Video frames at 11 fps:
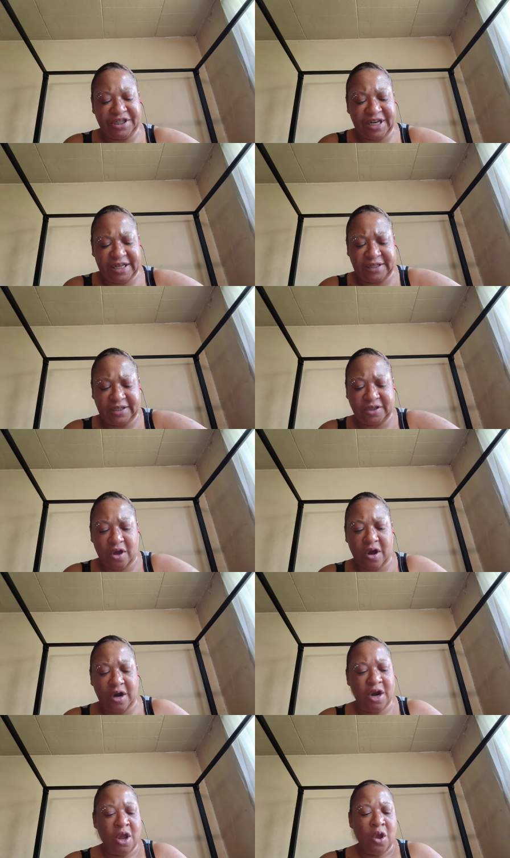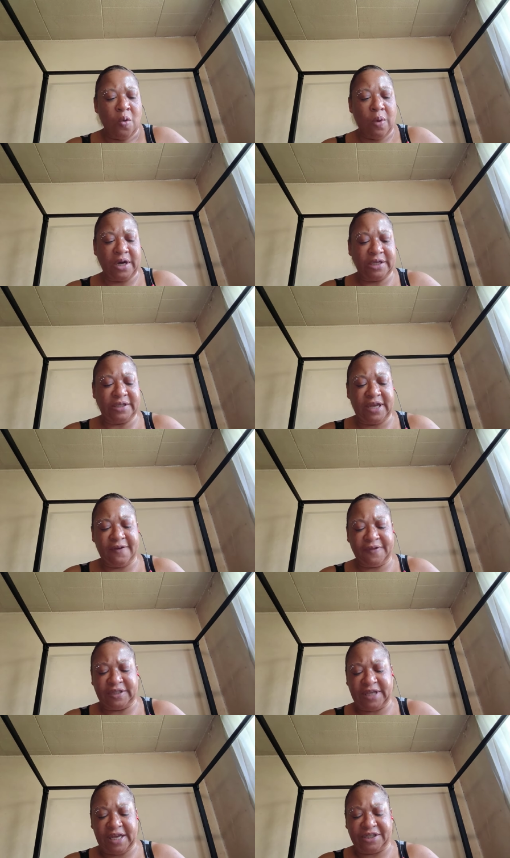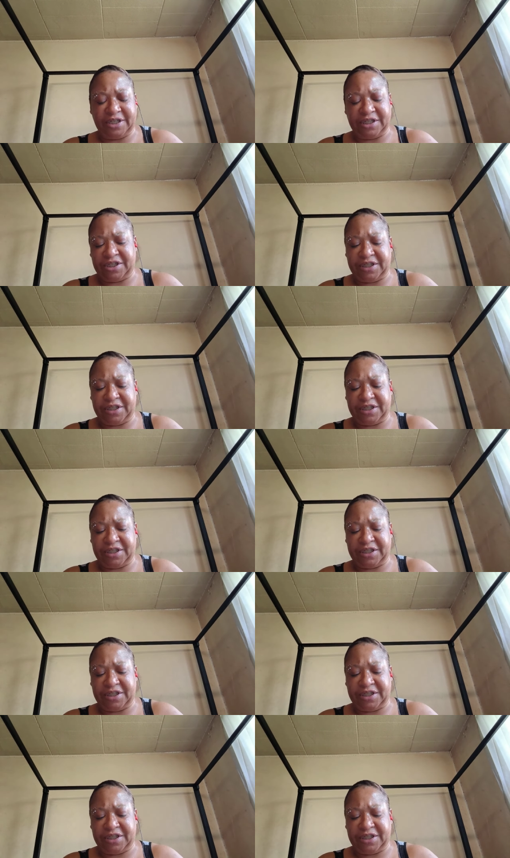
chances are. What is invitations,